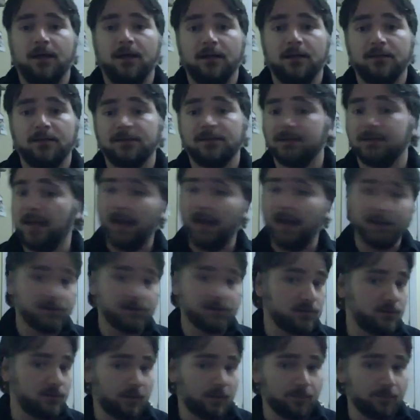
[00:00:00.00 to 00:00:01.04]
to add
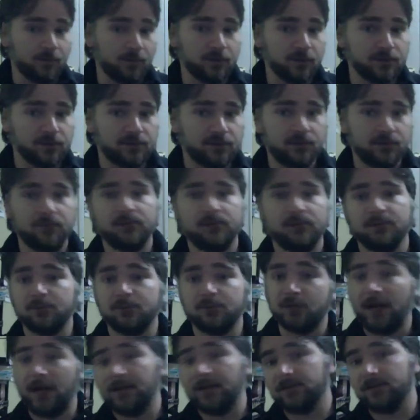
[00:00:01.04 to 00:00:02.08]
two numbers, to
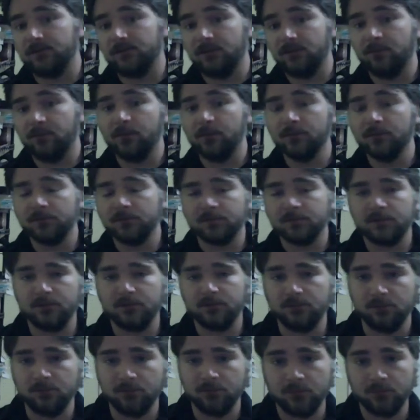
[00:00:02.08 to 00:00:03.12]
subtract two numbers,
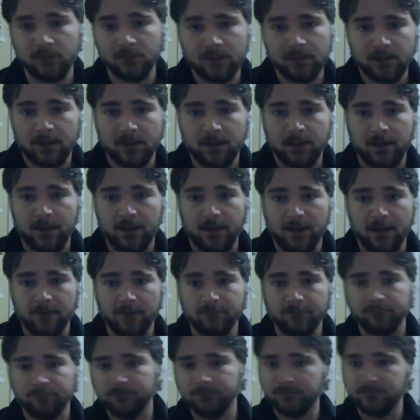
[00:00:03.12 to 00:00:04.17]
to
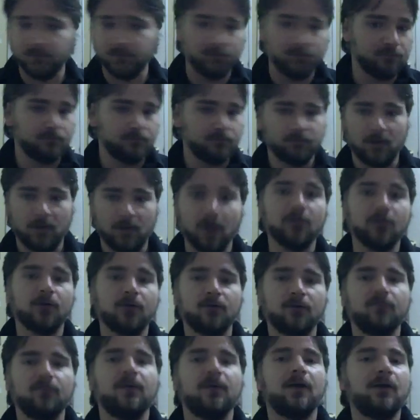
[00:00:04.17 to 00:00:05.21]
do
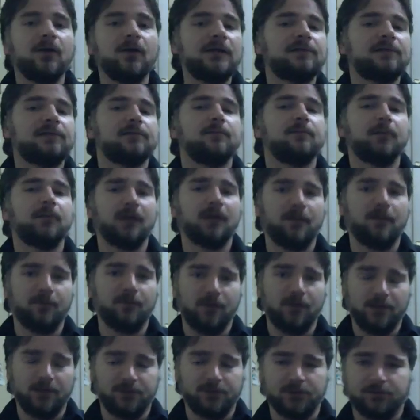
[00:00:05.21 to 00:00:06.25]
other very simple
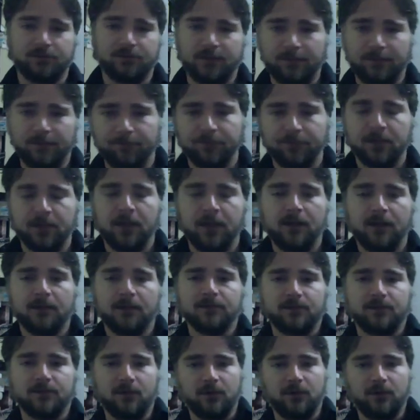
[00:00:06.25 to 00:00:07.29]
operations, right?
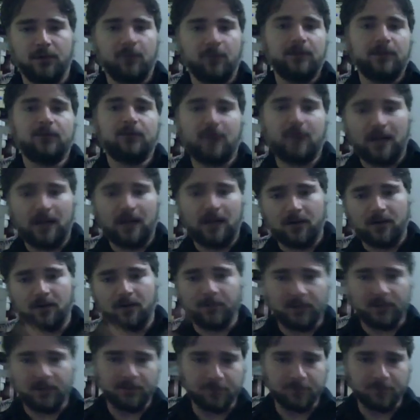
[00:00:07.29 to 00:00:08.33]
So, we crack
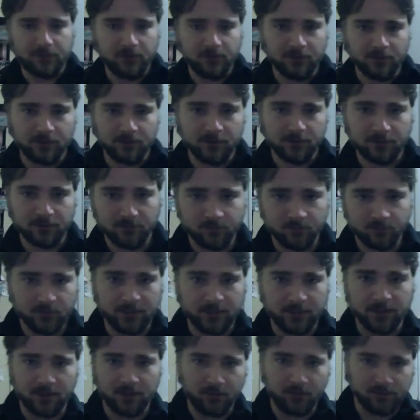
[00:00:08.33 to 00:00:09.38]
open a computer, we
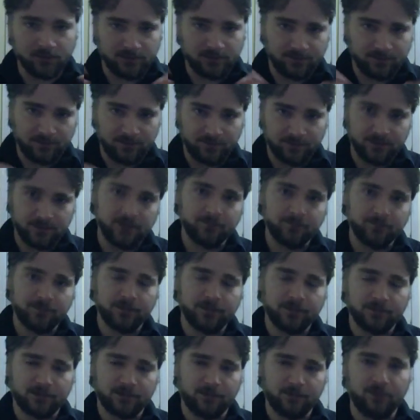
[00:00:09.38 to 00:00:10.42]
can go deep, deep, deep,
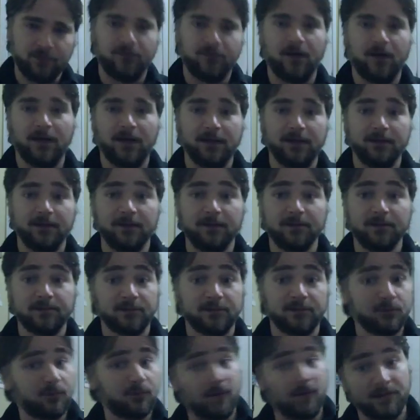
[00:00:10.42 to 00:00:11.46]
and we find the
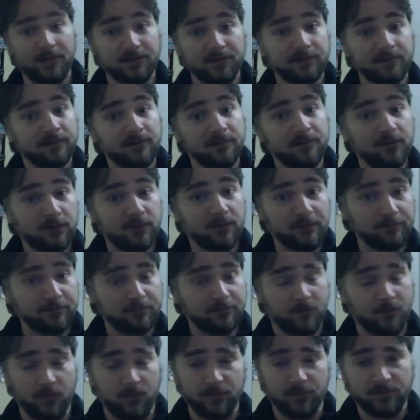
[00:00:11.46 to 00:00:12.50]
central processing unit,
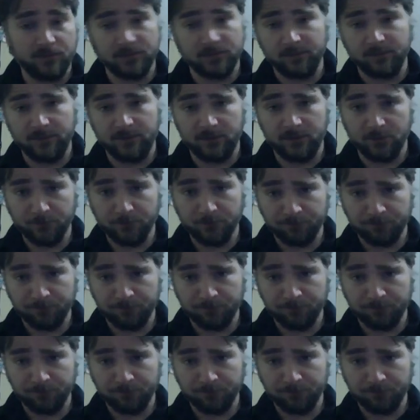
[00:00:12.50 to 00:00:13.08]
or the CPU.